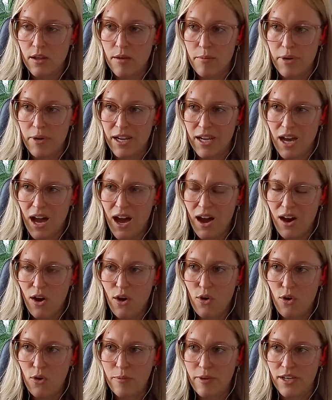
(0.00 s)
But I got
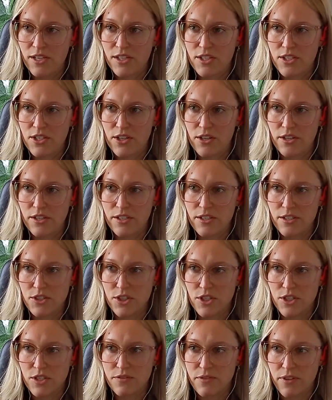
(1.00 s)
home and I started to
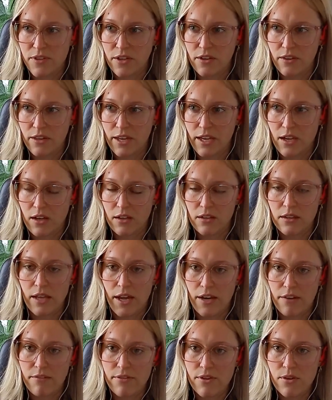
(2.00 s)
just feel like a
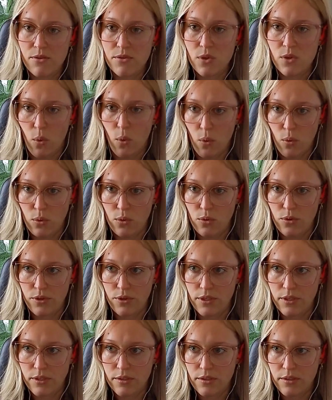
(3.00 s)
lot of those old